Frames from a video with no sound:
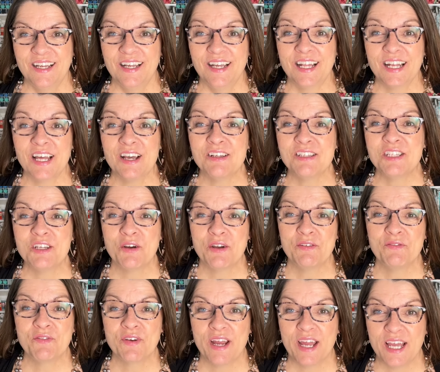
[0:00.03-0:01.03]
Hello
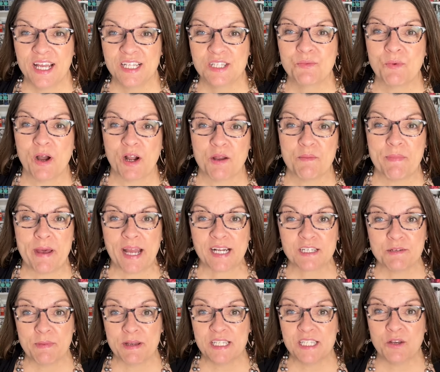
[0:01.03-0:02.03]
sewing friends, welcome back
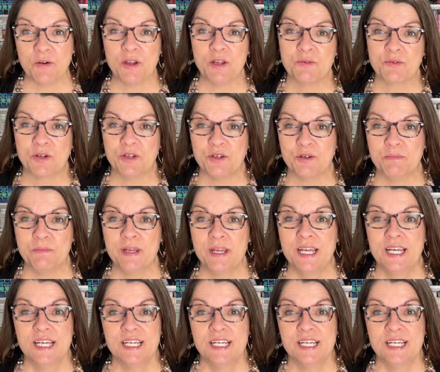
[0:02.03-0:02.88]
to my sewing room.